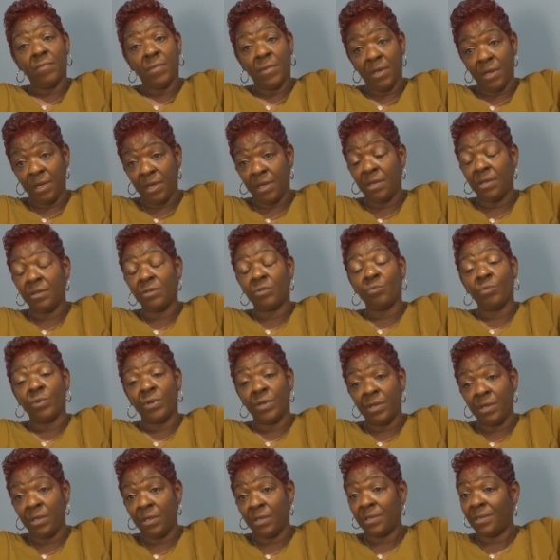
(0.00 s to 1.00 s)
It is
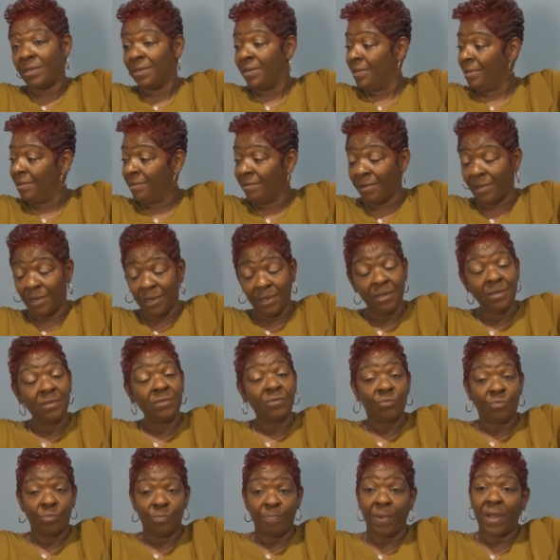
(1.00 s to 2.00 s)
what it is. Yeah. He
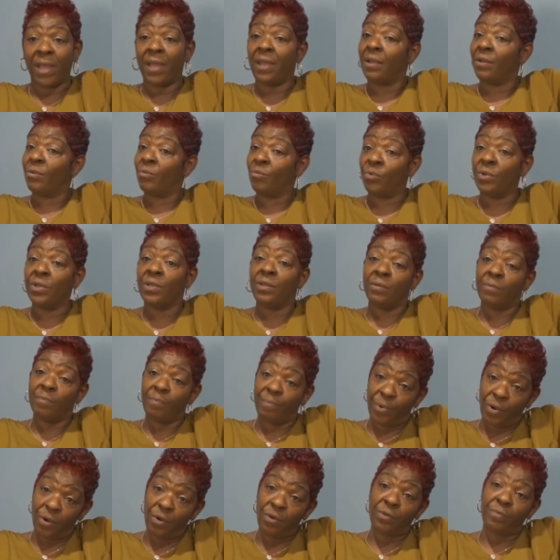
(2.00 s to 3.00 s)
is back with
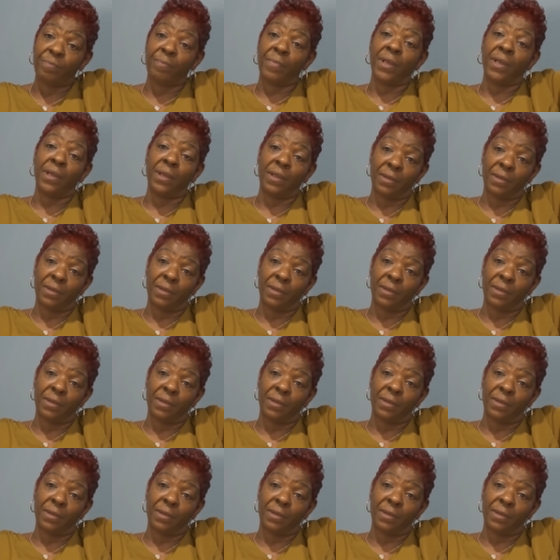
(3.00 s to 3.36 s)
yeah. Birdman.